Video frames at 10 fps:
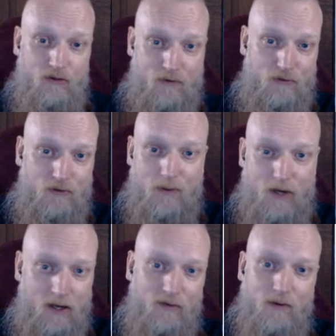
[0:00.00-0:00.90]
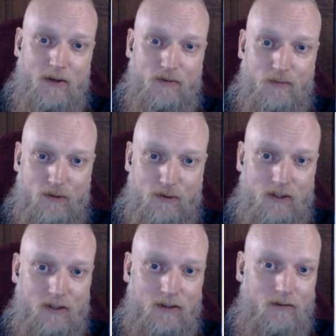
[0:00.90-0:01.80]
throw some money into a piece of
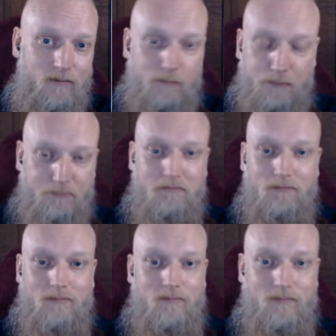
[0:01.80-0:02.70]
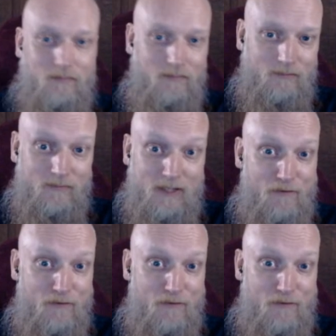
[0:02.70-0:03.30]
water. And